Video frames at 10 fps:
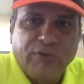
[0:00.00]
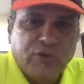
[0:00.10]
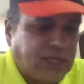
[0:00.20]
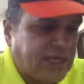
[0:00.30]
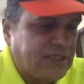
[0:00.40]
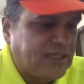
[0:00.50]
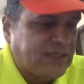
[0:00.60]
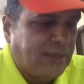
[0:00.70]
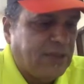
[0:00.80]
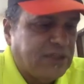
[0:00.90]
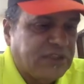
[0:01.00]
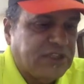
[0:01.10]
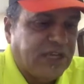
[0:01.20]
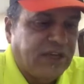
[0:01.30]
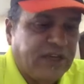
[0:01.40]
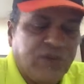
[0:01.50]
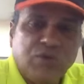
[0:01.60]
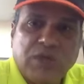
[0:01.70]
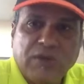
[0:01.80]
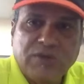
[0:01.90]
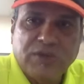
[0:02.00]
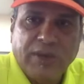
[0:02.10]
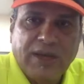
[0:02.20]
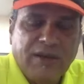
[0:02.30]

seconds established in Chennai in 2012